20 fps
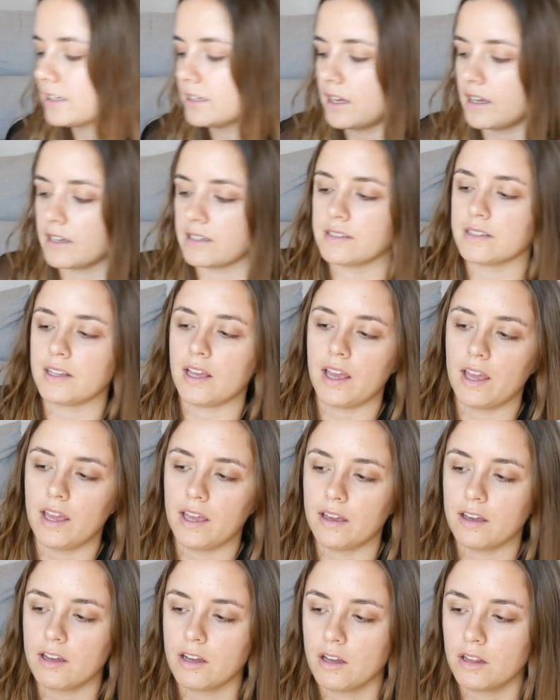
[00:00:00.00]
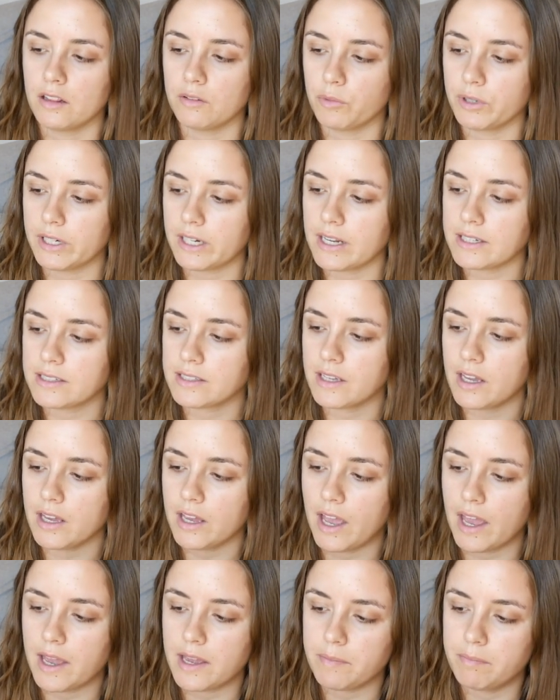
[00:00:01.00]
is a, what did I
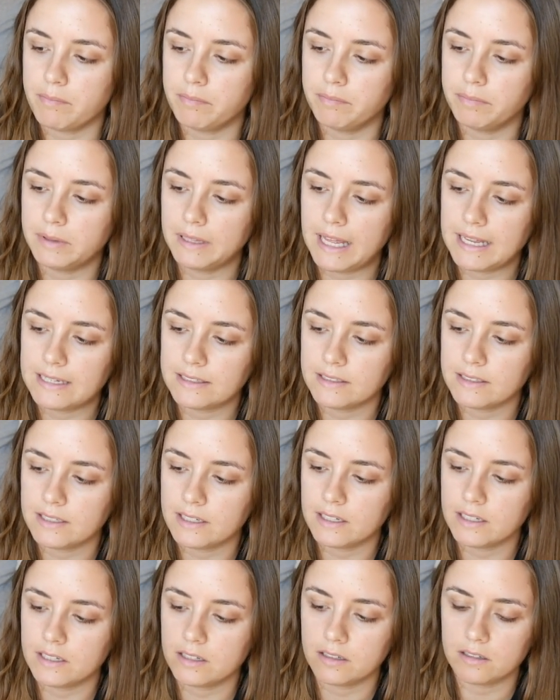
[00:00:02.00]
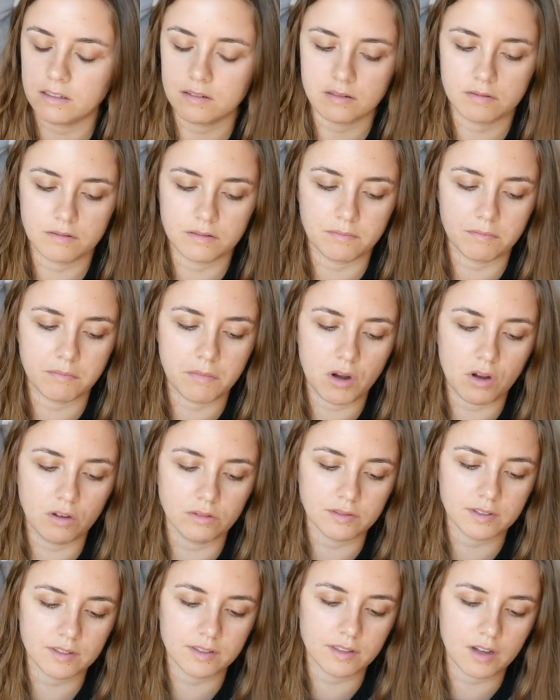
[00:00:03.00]
say? A blended
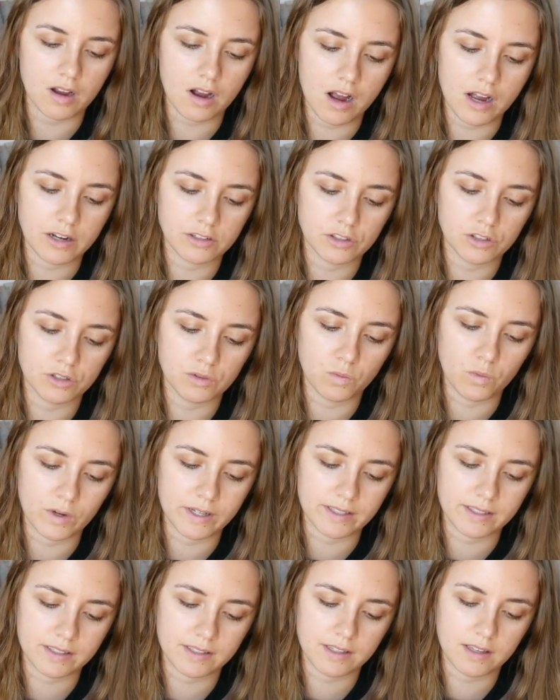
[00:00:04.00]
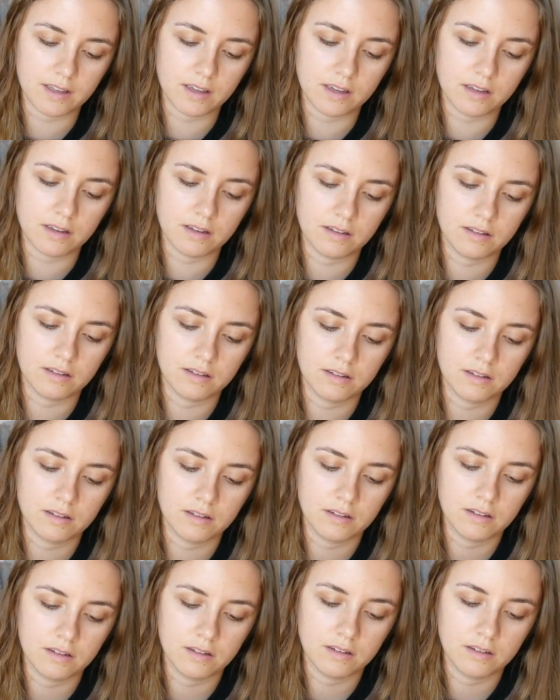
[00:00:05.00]
malt scotch whiskey.
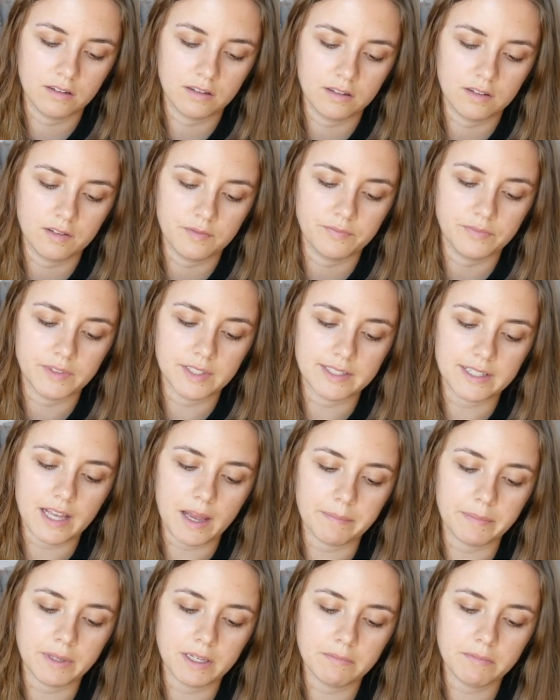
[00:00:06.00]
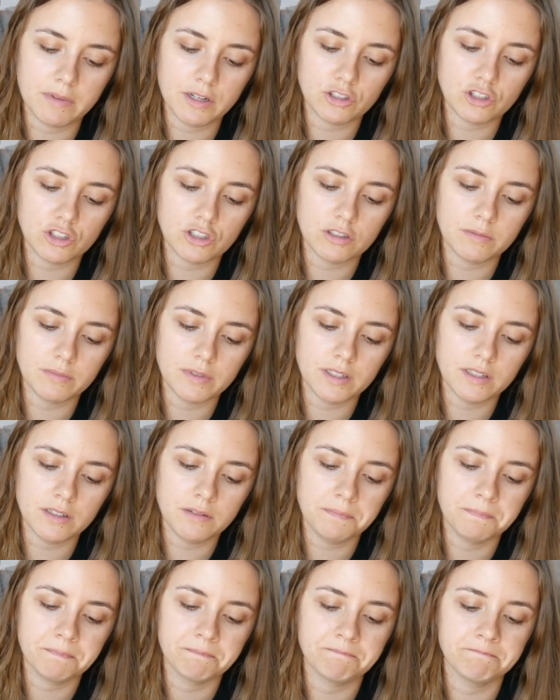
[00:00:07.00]
Does that mean much to me?
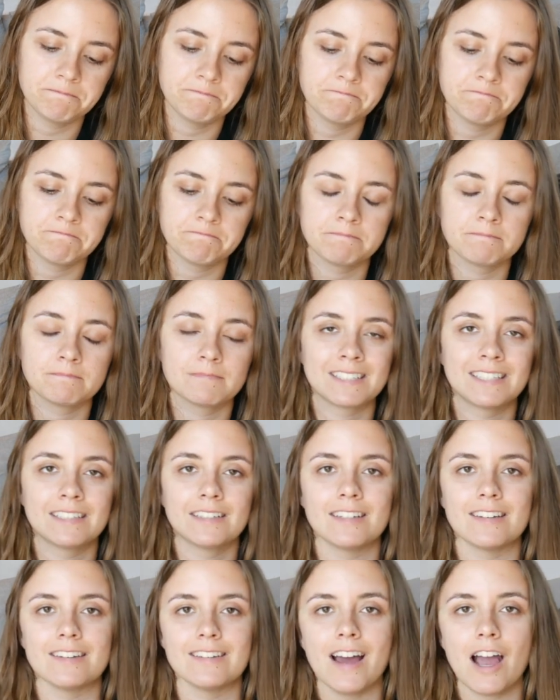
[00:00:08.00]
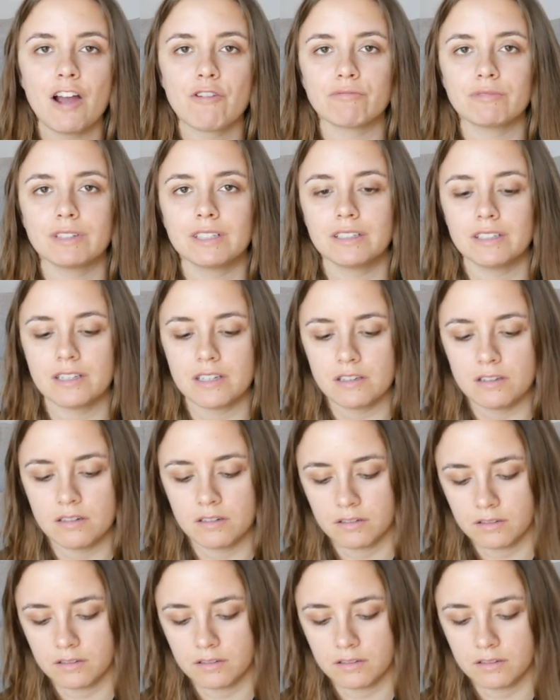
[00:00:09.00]
Not really.